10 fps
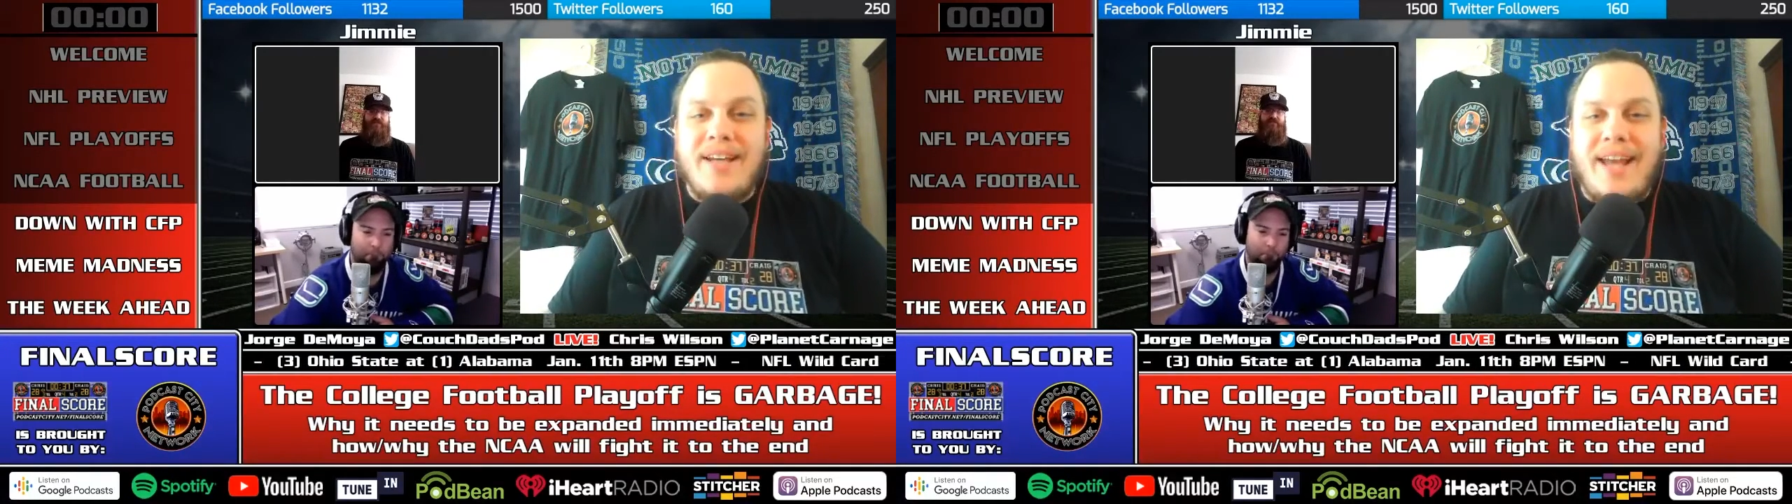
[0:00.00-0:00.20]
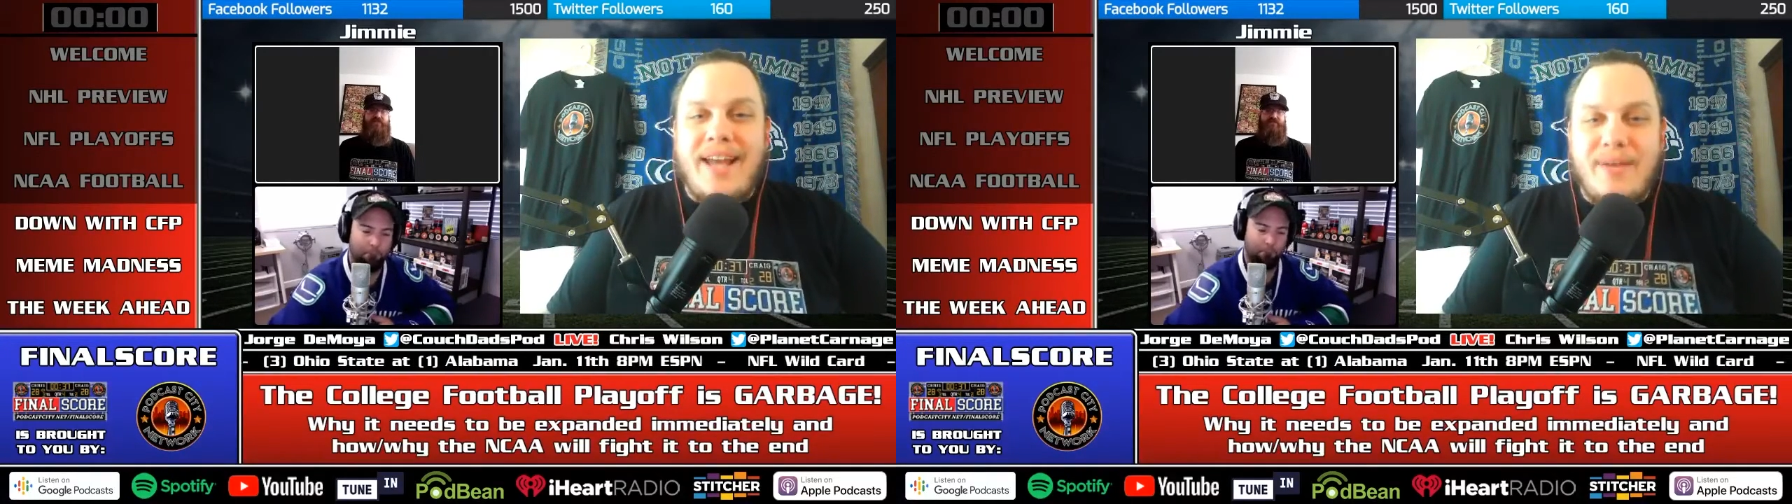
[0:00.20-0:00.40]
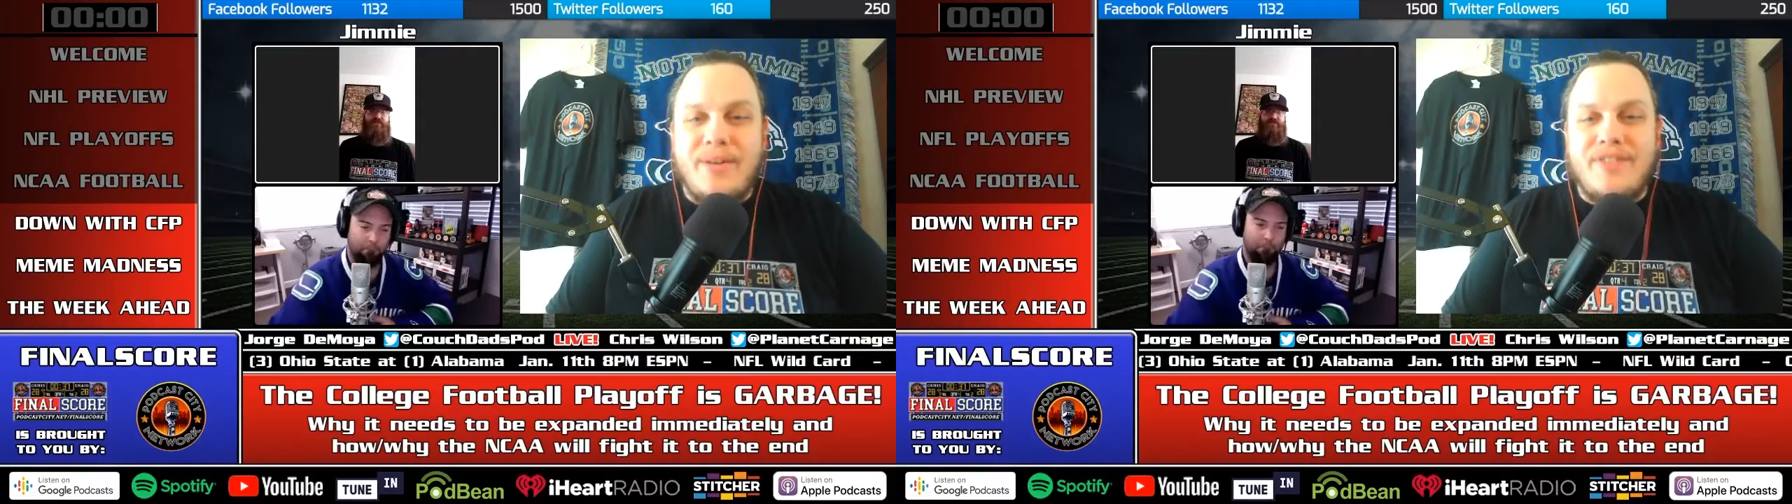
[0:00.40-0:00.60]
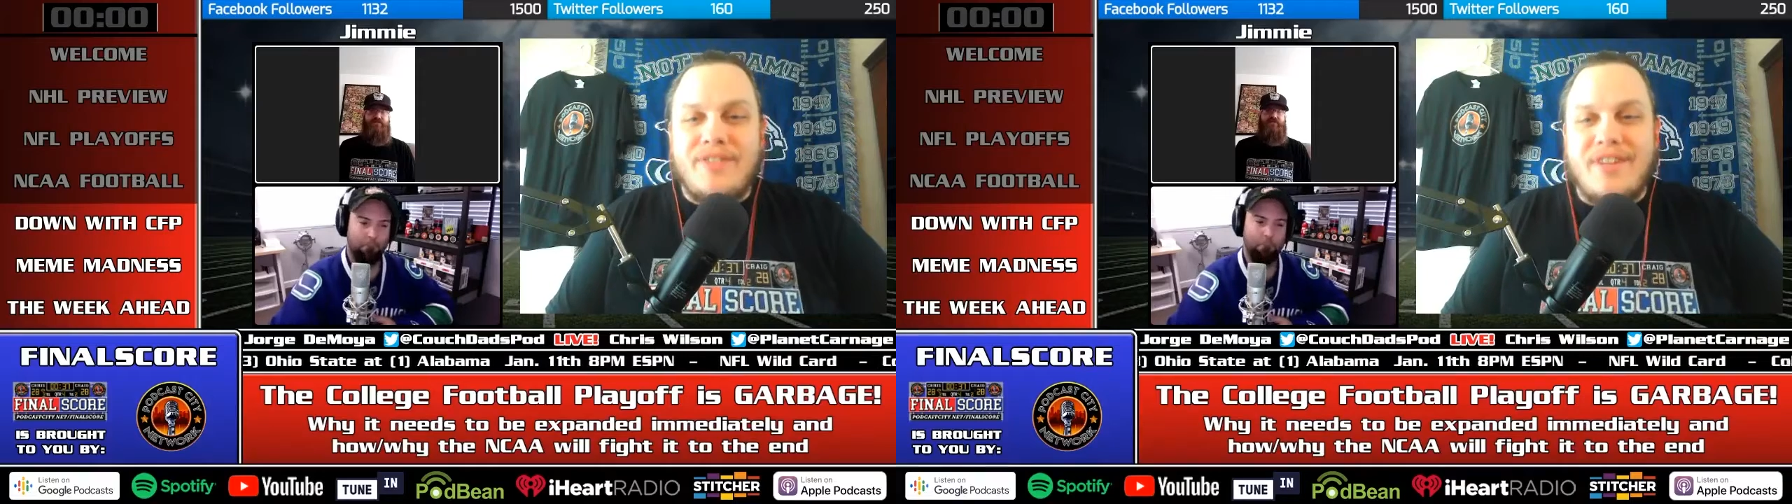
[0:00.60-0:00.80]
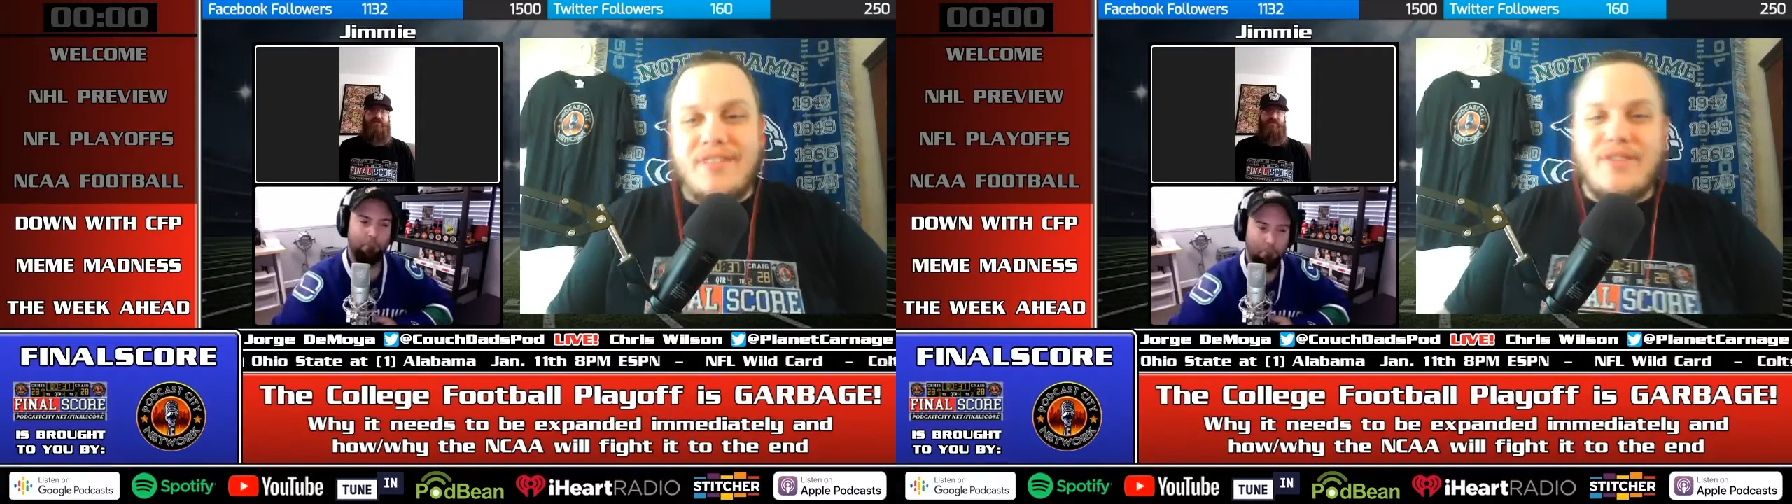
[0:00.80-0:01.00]
and
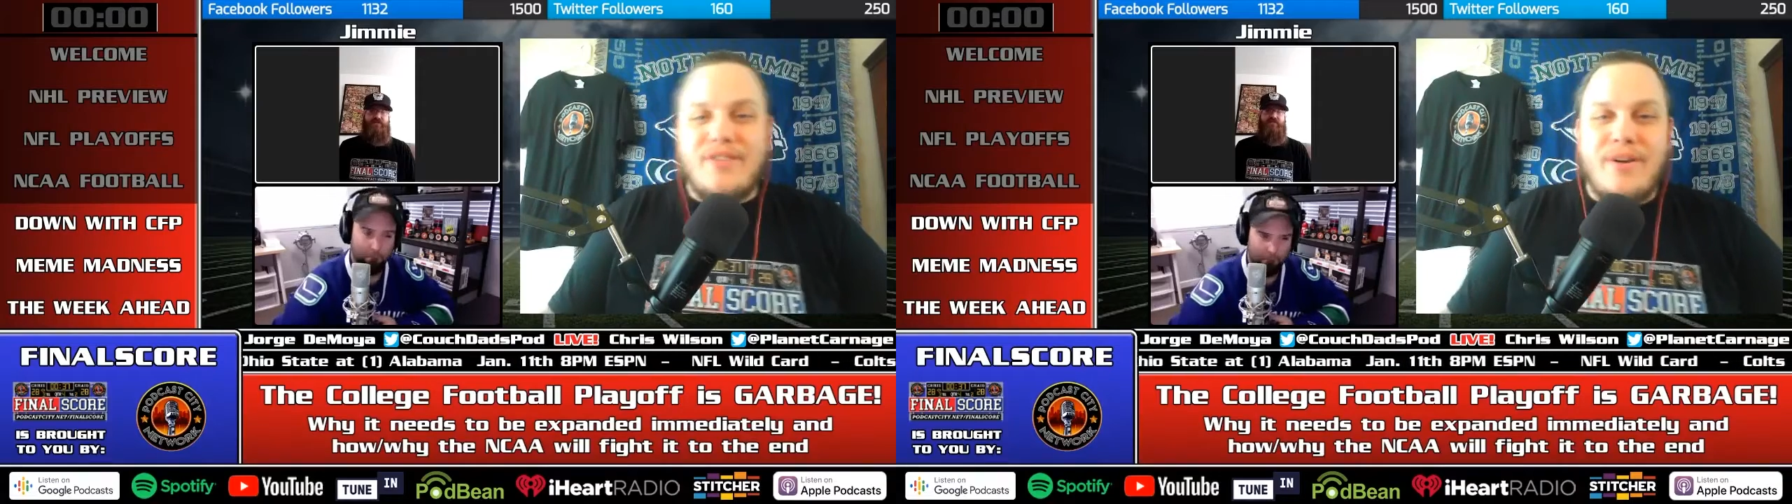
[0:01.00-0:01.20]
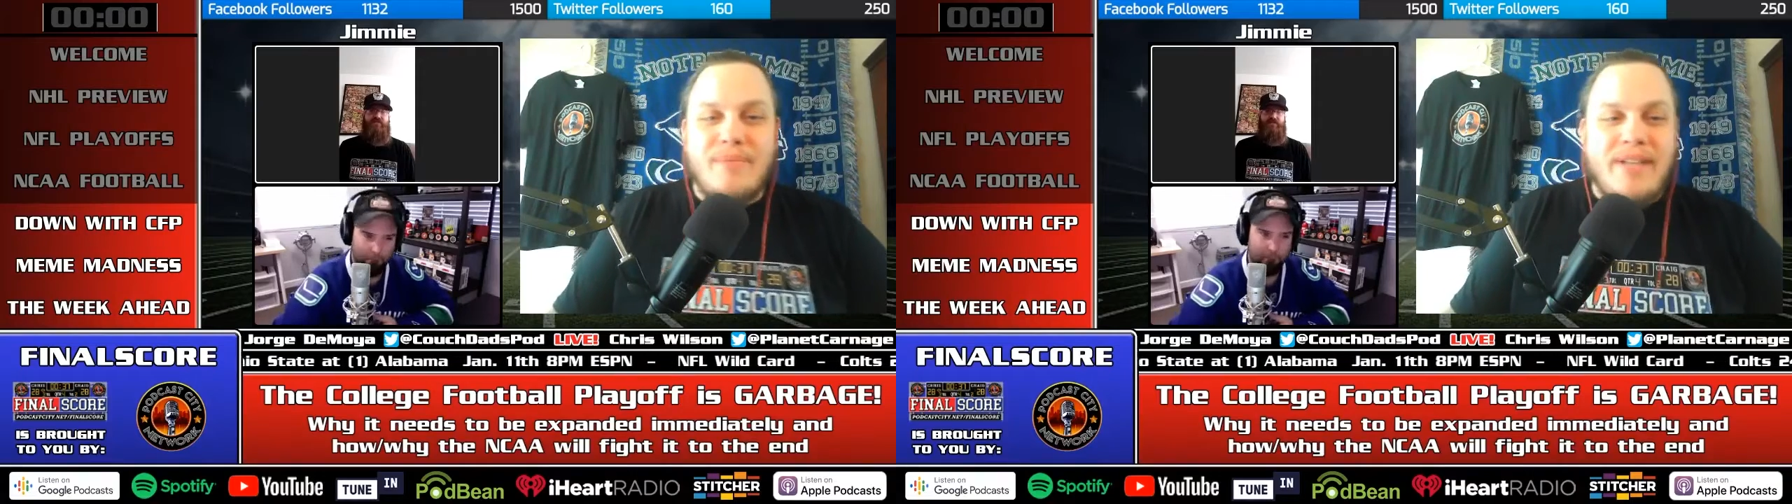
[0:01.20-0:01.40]
released on its own,